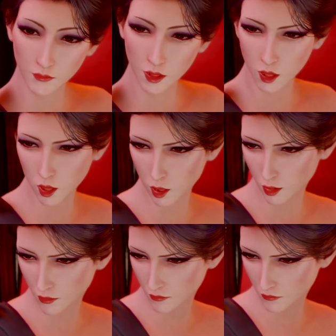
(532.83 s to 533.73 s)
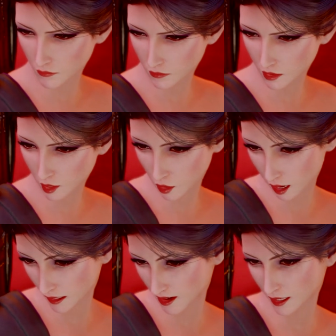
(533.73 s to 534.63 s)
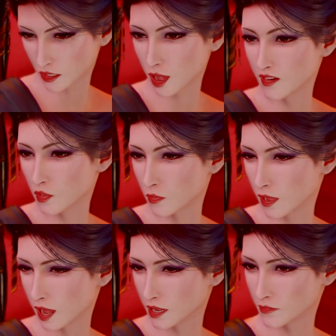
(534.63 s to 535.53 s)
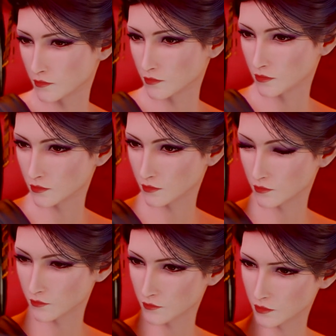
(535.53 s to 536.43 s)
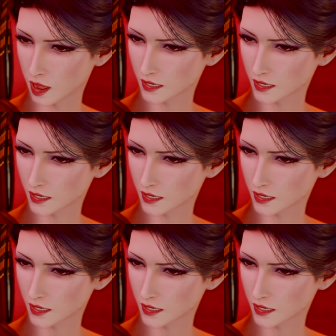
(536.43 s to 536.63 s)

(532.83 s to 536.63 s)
Oh, you're taking this rather well. I